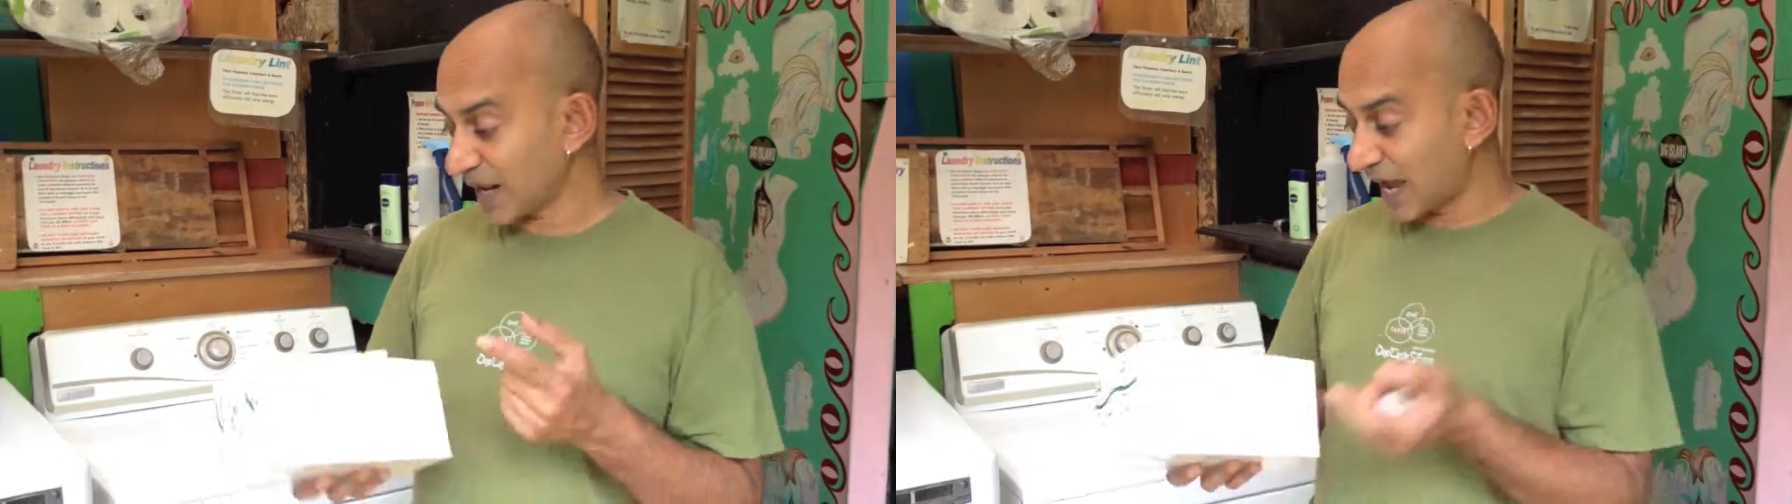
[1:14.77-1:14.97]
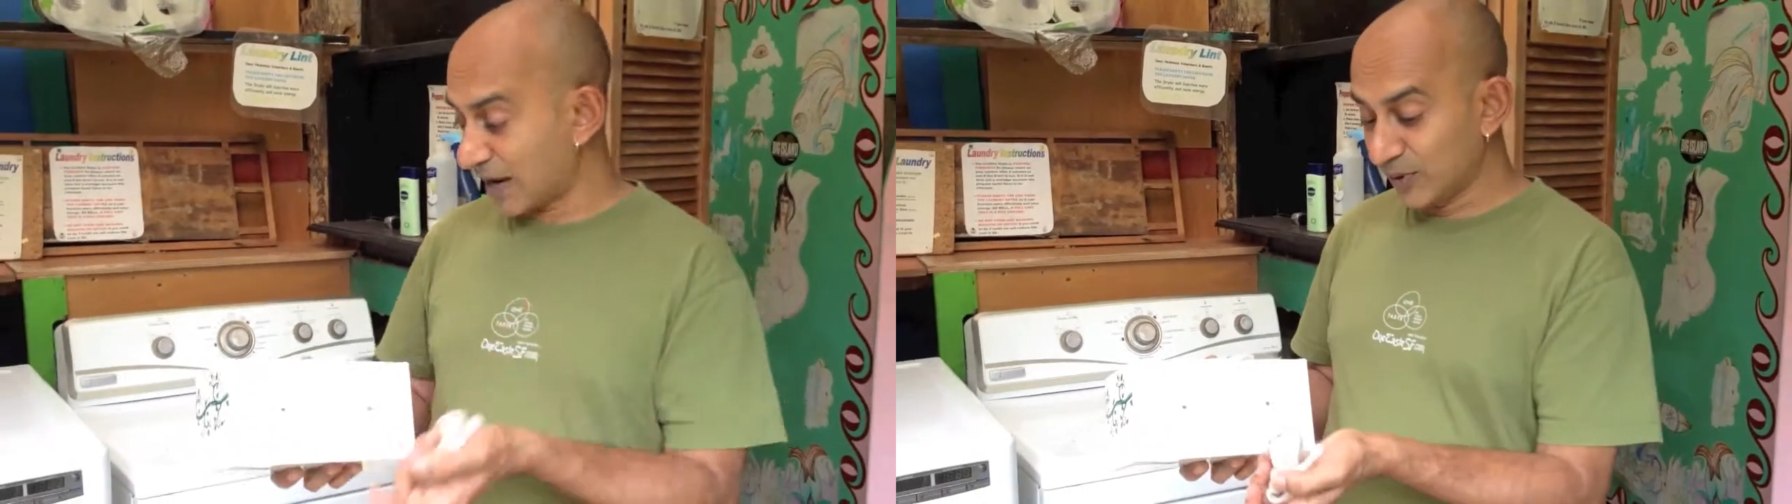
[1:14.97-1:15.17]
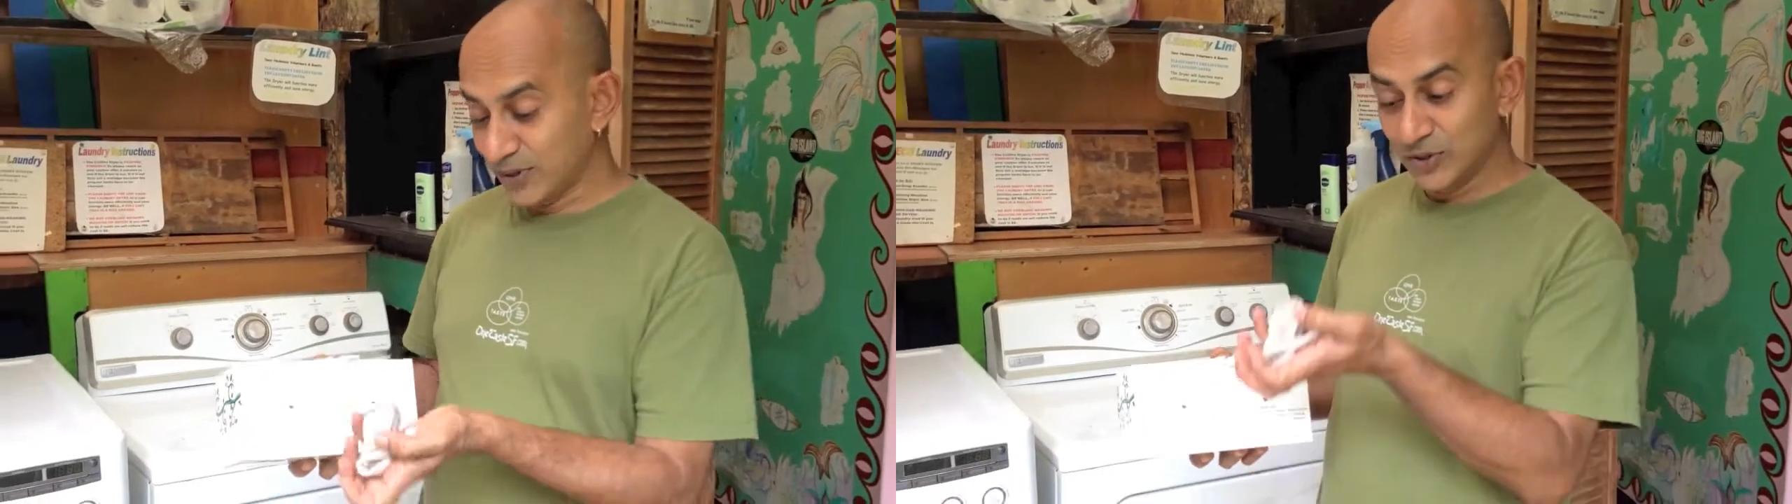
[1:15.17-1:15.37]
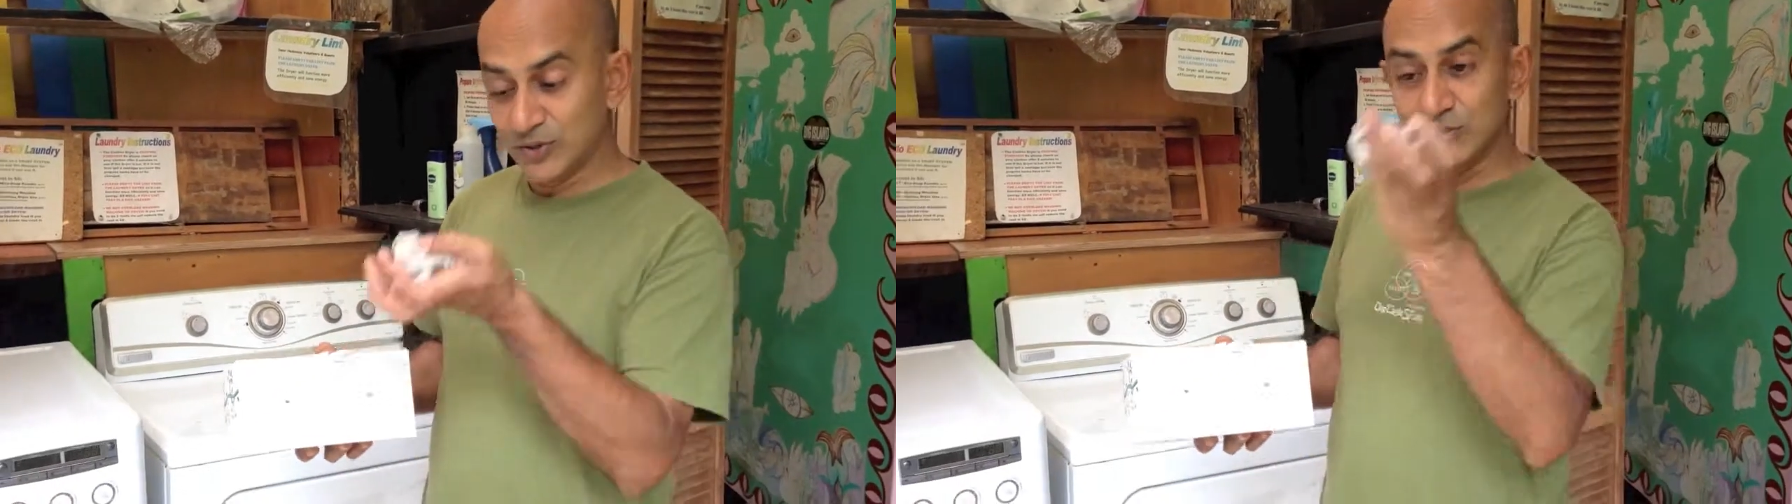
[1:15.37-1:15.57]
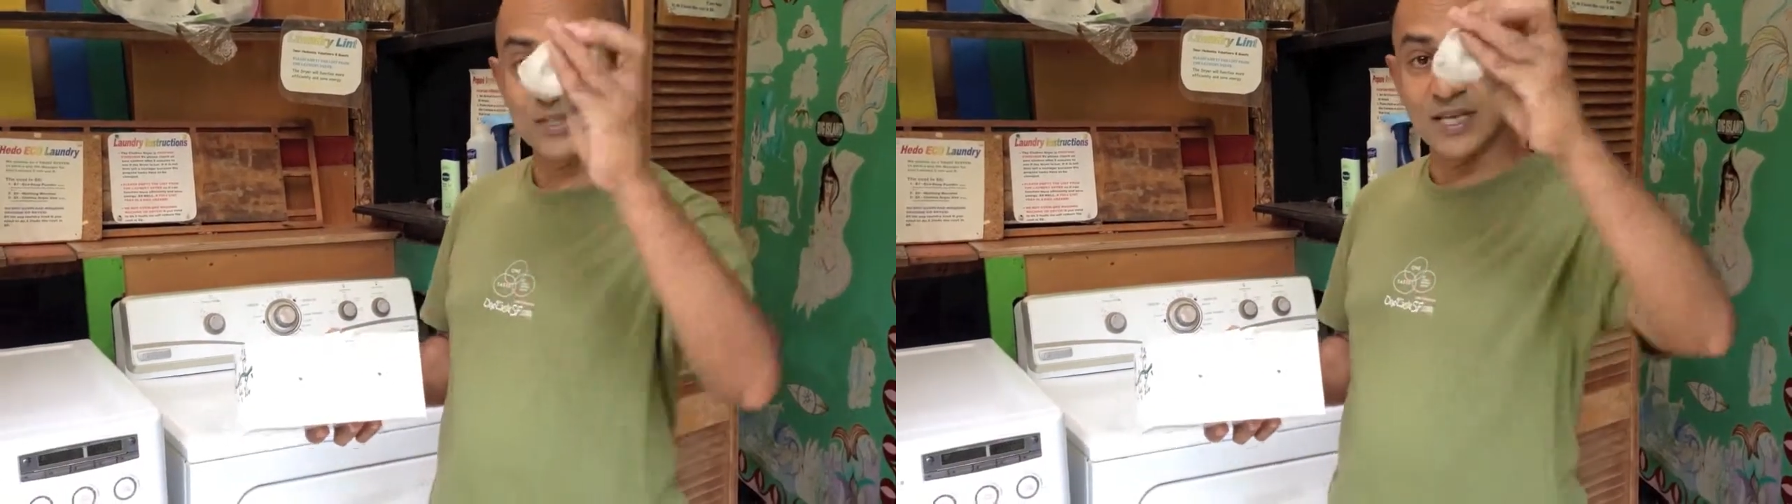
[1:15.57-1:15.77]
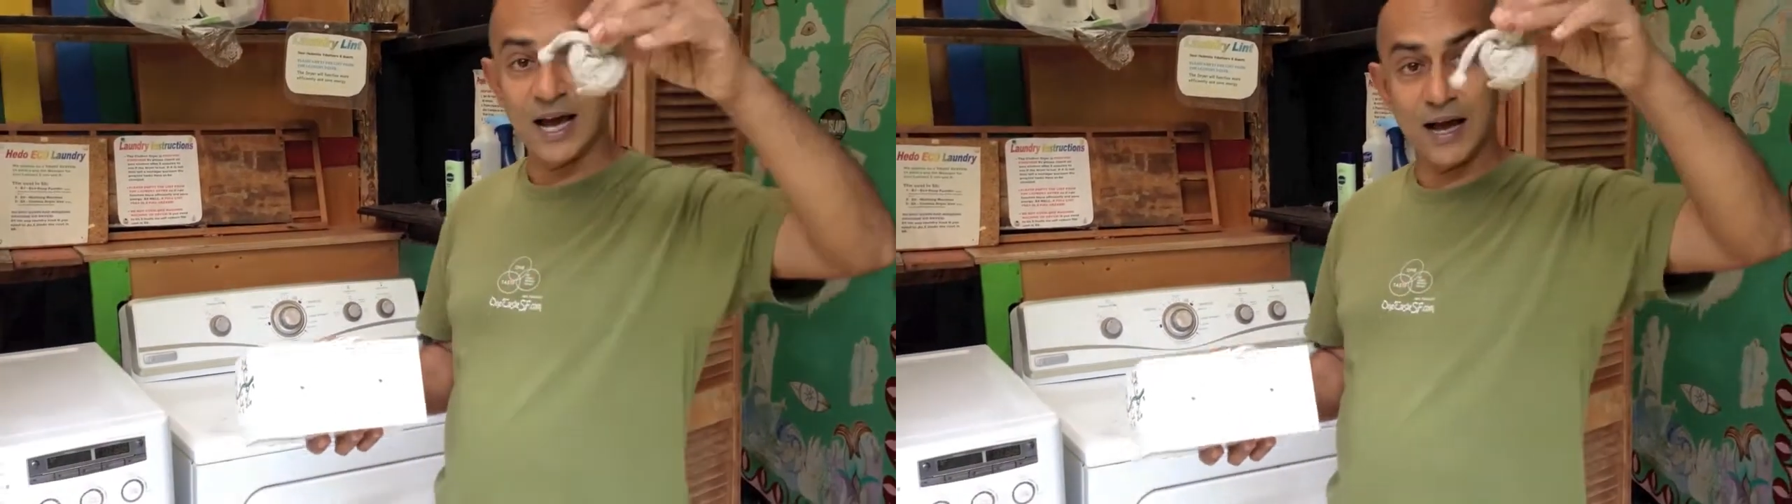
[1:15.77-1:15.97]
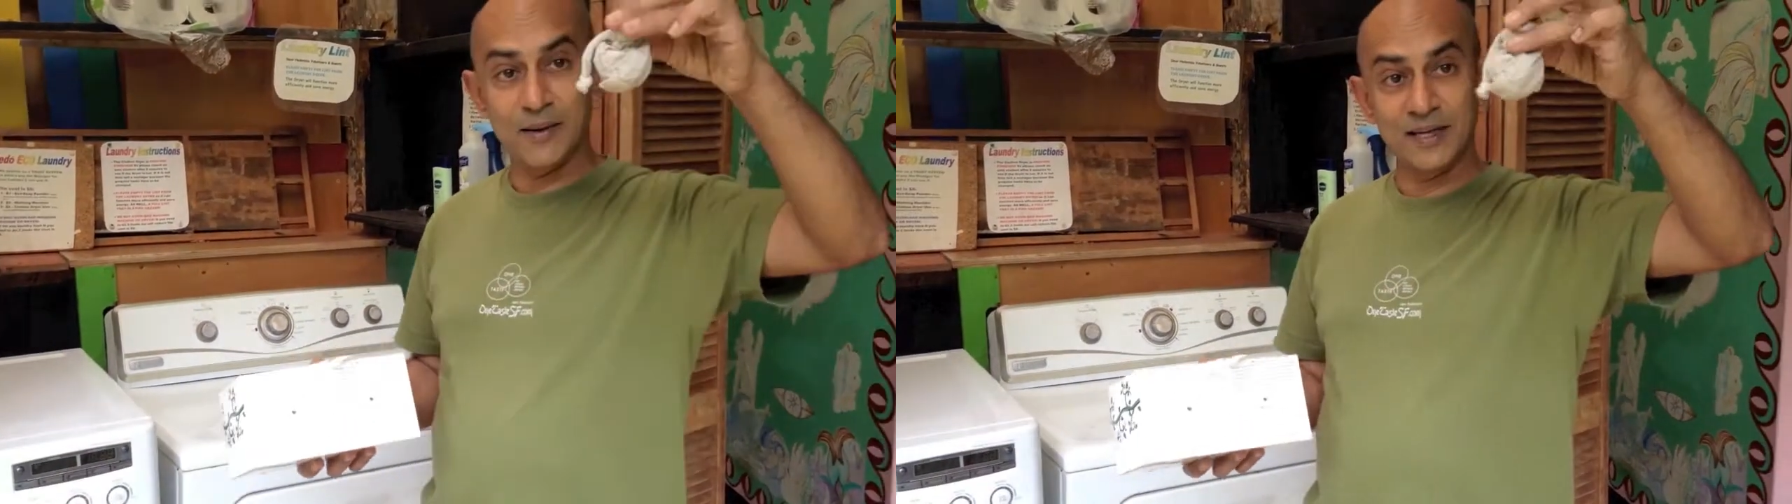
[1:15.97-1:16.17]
and we use uh,